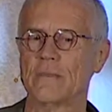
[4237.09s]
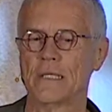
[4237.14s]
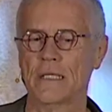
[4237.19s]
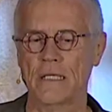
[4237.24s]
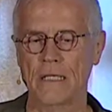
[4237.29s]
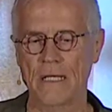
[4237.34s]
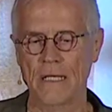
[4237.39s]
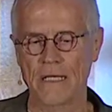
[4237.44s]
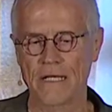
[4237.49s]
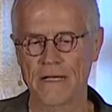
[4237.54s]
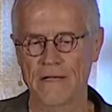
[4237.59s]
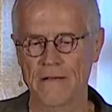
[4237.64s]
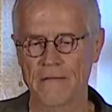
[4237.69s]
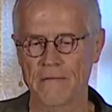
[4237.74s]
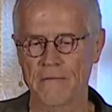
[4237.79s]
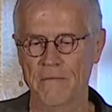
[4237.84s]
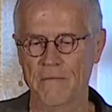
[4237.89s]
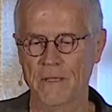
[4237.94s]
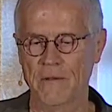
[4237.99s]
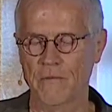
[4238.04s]
But,
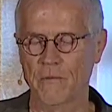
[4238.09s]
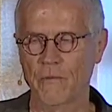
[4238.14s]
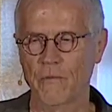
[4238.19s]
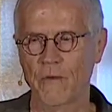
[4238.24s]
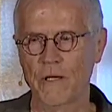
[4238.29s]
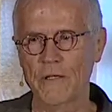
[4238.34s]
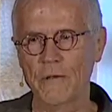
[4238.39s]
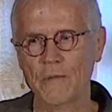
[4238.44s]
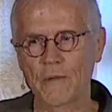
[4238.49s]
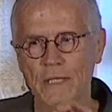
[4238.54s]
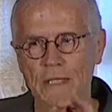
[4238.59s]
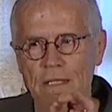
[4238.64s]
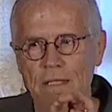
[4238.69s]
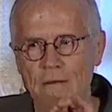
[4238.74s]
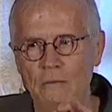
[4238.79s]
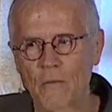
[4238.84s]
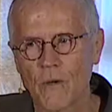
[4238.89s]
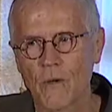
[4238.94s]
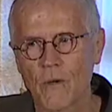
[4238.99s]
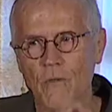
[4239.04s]
but what do
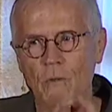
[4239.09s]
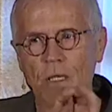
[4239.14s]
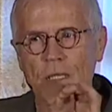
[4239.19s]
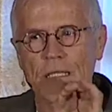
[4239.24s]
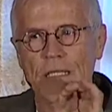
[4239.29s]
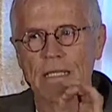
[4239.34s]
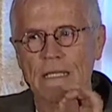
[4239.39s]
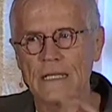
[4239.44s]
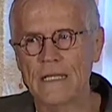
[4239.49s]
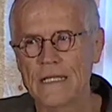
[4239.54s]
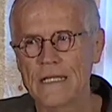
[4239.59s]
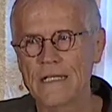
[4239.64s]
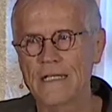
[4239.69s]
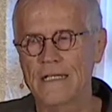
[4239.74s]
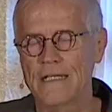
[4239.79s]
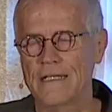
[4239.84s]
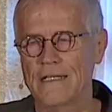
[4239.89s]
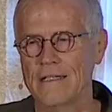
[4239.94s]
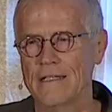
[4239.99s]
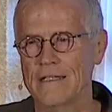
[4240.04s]
we what we
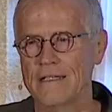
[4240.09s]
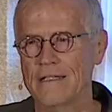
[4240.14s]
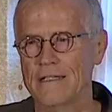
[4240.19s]
need